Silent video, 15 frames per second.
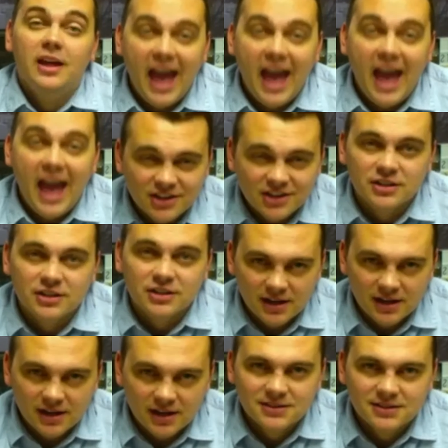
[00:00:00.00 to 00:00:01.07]
Action
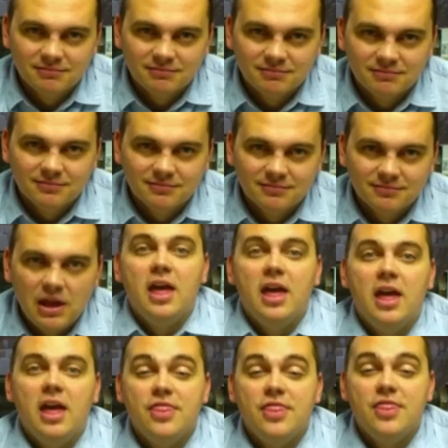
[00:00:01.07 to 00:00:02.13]
does.
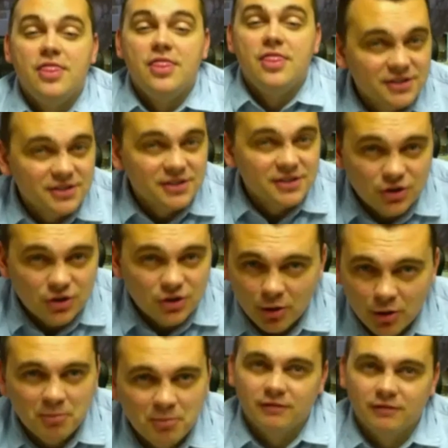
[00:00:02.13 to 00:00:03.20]
That is super
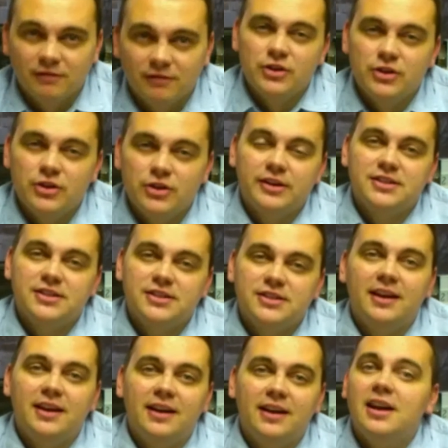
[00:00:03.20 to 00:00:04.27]
important for you to
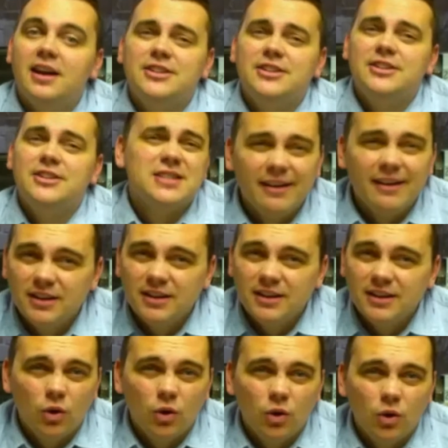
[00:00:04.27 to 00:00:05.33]
understand. That just having
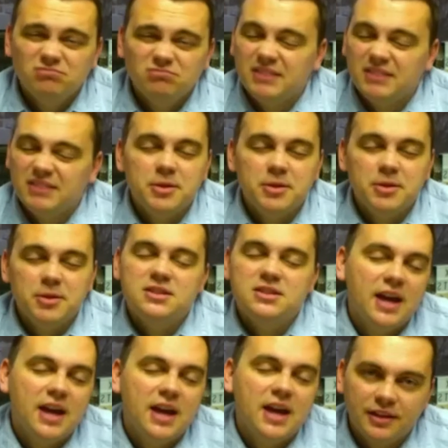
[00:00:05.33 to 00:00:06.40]
a goal, that means
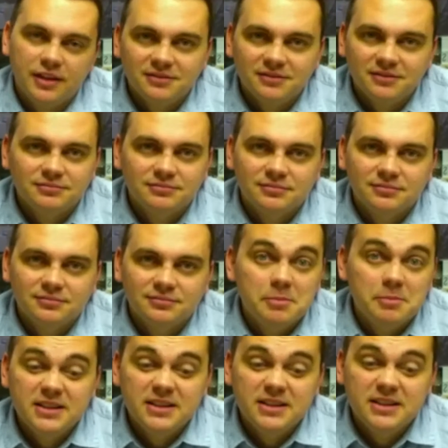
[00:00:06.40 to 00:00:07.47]
nothing. It
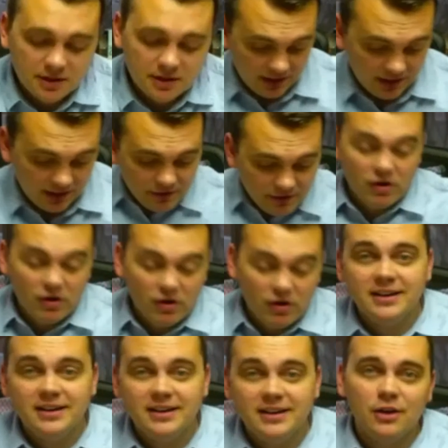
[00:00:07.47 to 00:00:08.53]
means nothing. Even
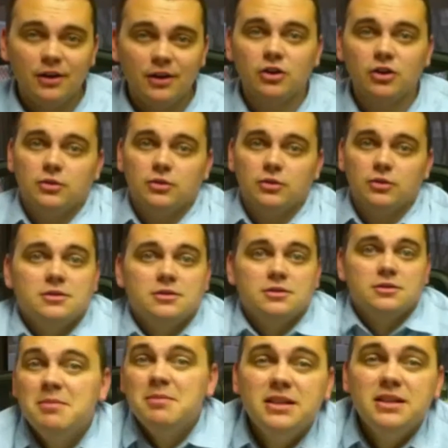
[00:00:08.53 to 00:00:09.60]
writing down your goals,
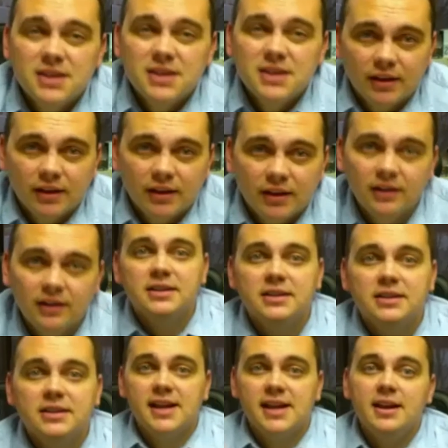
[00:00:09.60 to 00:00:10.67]
it means nothing.
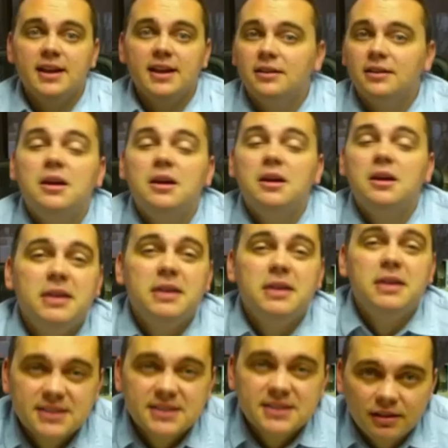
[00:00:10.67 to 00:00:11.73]
Saying it
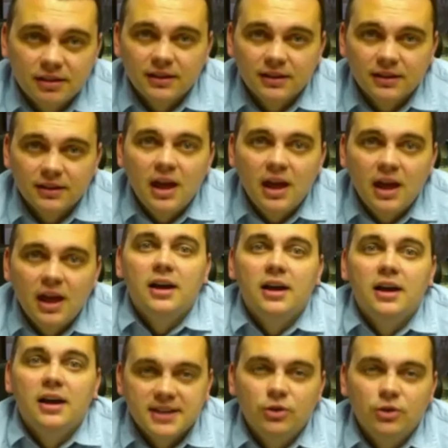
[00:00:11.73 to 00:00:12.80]
means nothing
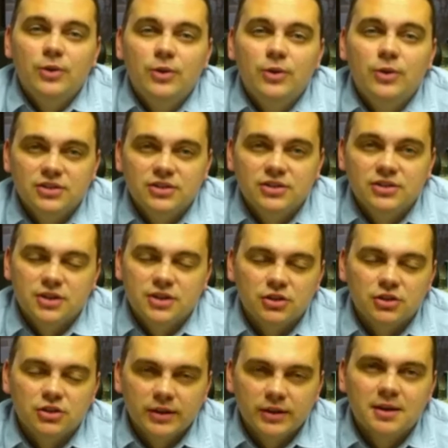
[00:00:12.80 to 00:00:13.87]
until you actually start
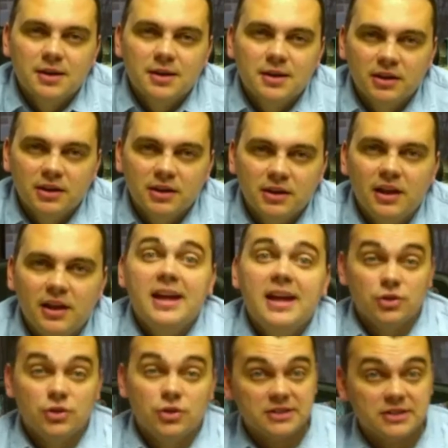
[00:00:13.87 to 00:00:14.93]
doing something.
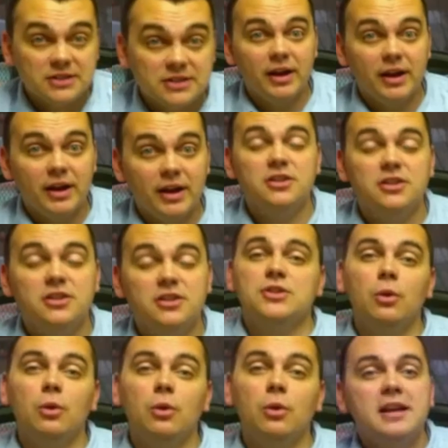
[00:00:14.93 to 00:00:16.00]
And so that's what we got to do.
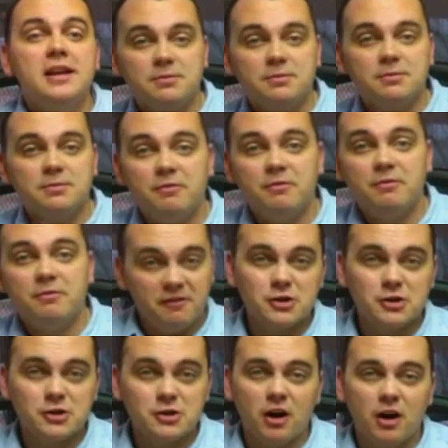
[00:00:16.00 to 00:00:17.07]
So the
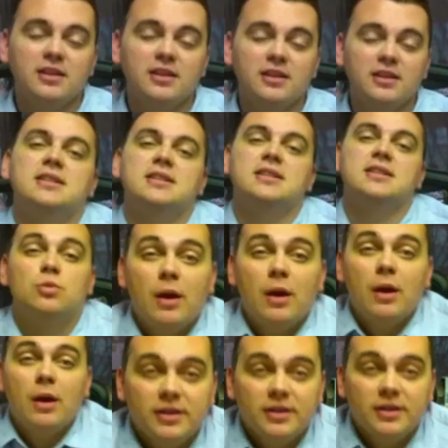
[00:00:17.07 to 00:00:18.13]
first part of this is what I
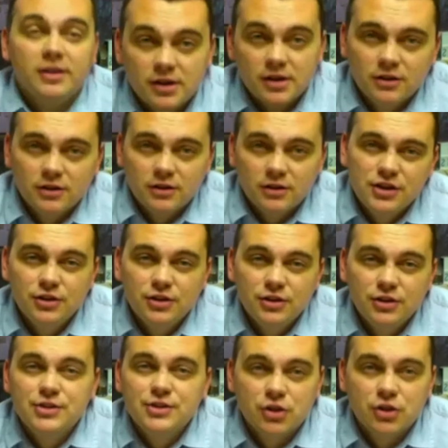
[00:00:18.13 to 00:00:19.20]
want to encourage you to do,
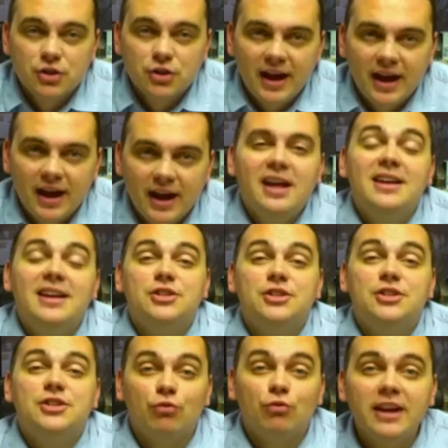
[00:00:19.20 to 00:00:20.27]
to try, is
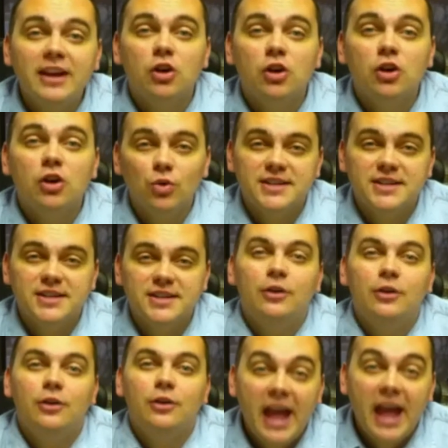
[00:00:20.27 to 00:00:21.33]
to write your goals
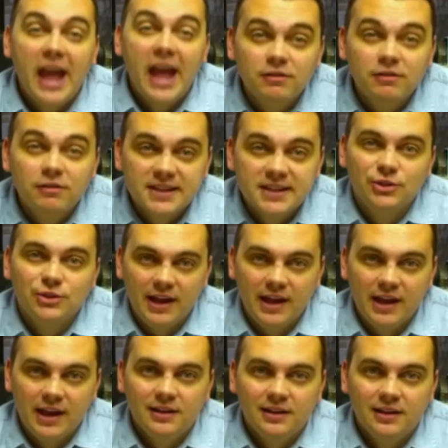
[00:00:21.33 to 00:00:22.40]
down every single day.